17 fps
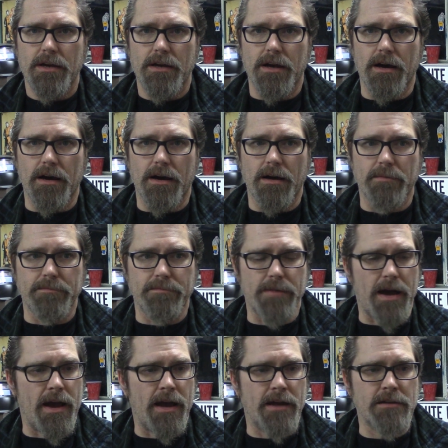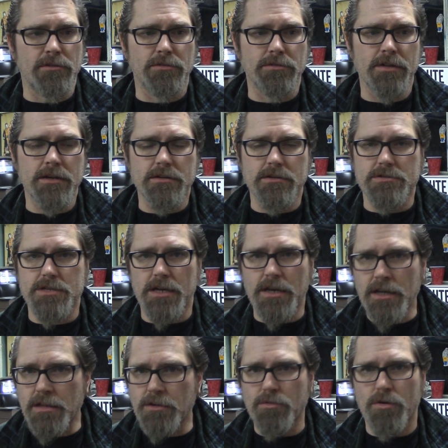I don't think there's
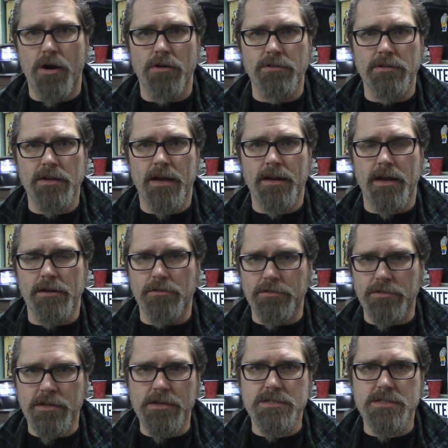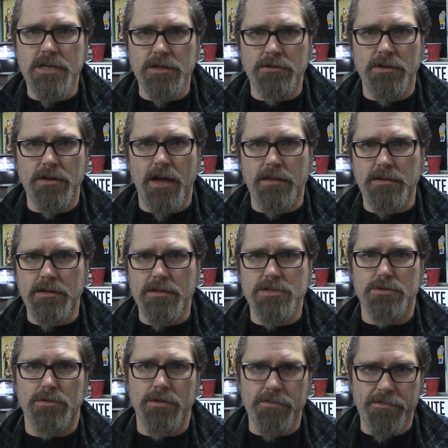anything wrong with that. I don't think it's ignorant. I think
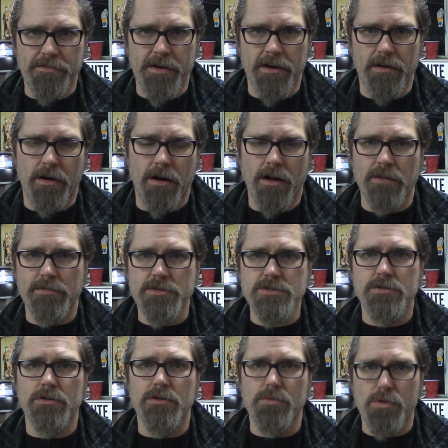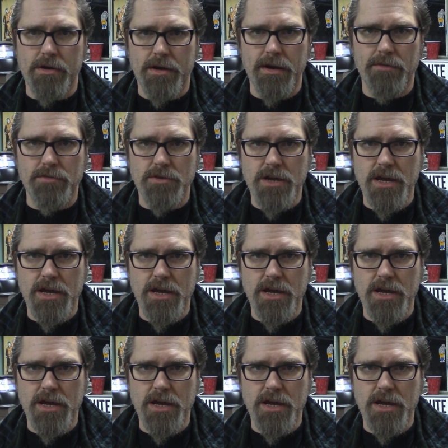it's only fair. All of us go to work every